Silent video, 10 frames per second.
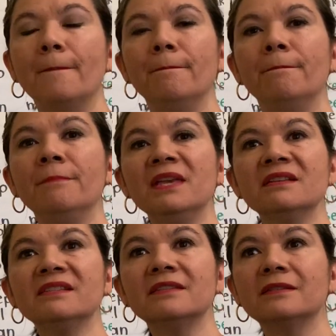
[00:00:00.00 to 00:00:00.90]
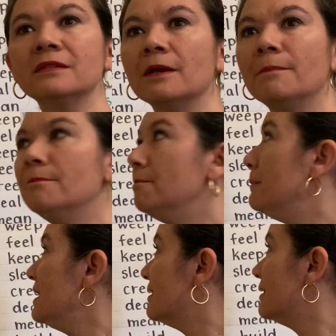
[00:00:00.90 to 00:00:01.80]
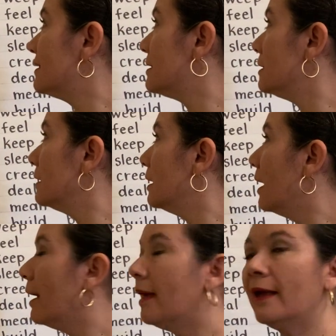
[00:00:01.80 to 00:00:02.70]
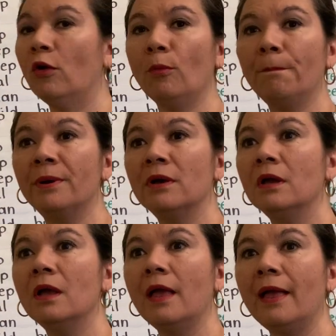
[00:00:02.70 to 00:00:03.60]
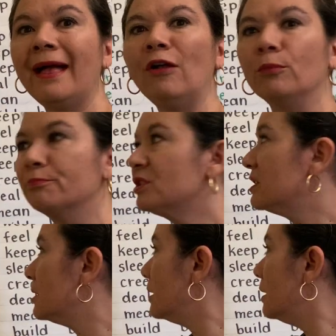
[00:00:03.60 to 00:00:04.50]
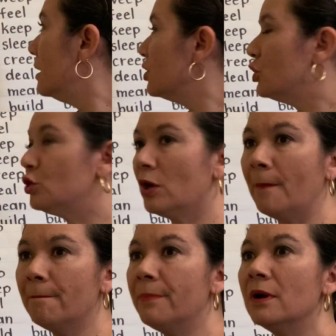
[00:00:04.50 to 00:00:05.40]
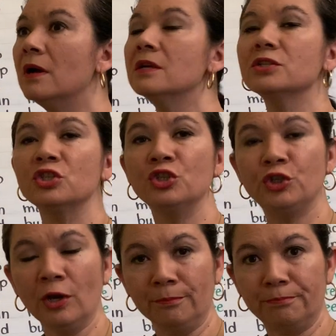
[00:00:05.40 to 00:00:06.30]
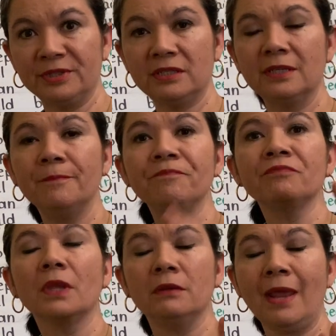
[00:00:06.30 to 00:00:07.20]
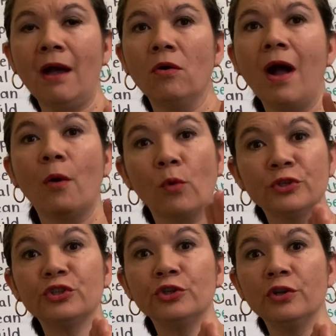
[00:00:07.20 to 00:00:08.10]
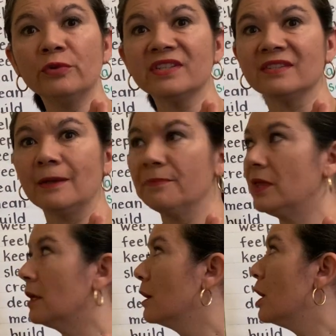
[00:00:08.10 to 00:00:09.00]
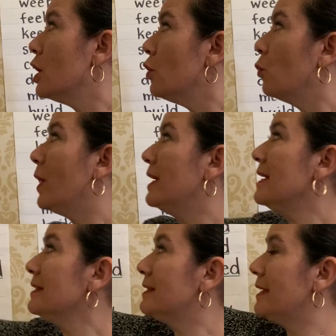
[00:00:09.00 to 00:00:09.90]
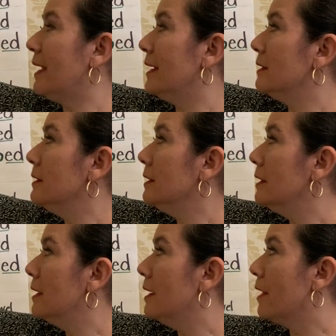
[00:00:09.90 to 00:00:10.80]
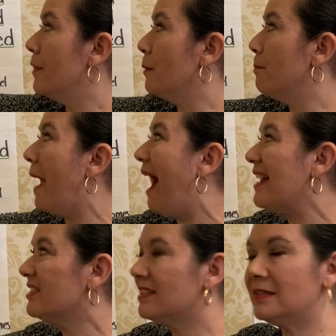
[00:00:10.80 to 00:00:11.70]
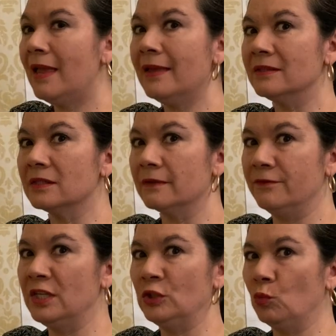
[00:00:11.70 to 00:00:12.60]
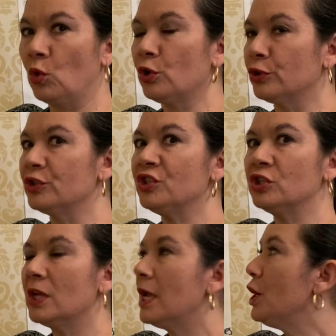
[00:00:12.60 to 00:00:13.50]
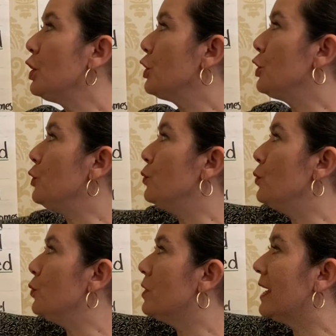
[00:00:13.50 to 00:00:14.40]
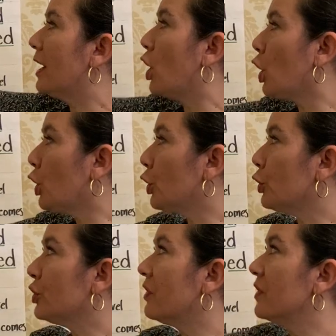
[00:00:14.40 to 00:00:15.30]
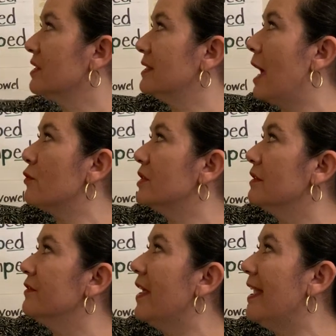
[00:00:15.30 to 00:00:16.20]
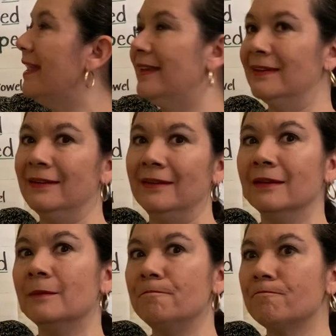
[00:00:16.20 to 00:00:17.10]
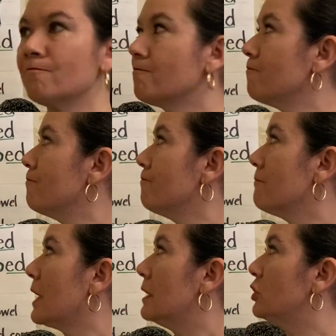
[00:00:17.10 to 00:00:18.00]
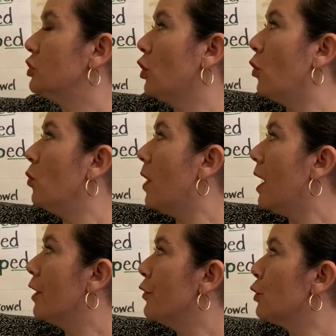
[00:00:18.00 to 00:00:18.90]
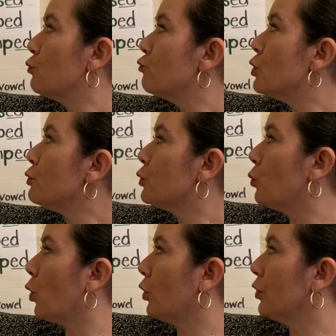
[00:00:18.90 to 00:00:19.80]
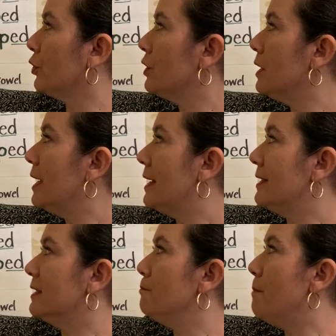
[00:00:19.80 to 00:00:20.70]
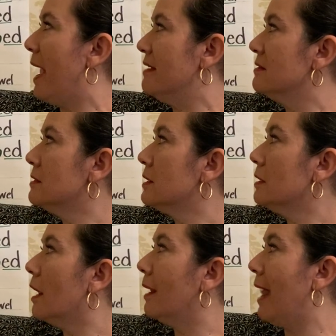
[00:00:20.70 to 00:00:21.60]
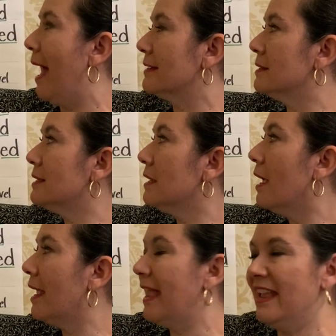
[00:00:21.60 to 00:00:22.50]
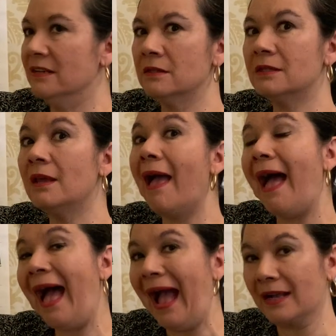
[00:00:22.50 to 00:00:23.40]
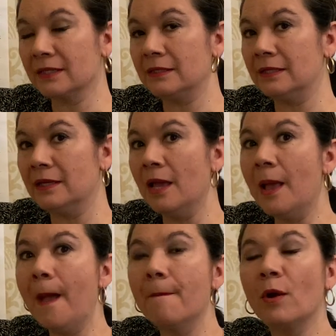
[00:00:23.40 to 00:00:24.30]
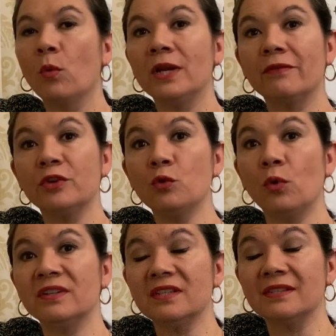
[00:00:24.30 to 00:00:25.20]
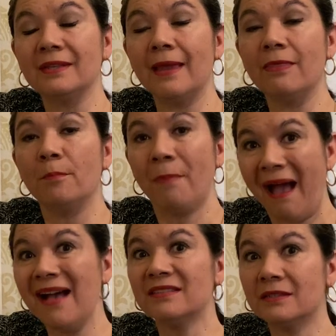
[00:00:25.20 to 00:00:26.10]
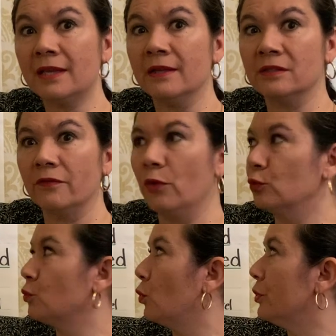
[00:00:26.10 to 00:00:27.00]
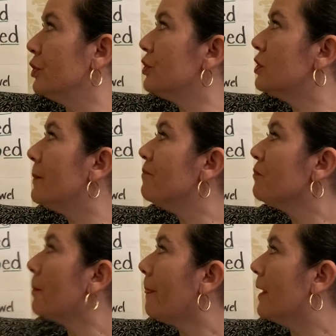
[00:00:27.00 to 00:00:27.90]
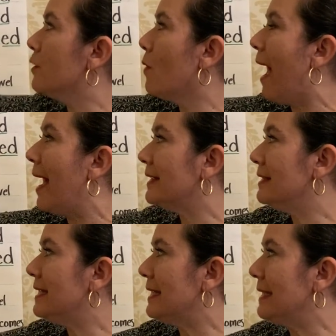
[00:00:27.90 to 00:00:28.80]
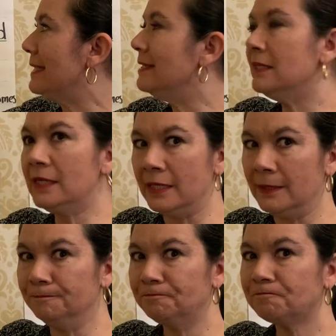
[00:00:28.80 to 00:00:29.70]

Miss. Missed. Help. Helped. Jump. Jumped. Now, I want you to notice something. When I said the past tense of these words, you heard the sound of ed. So the root word is mend, land, hint, act. But whenever you want to say the past tense of those words, you add an ed.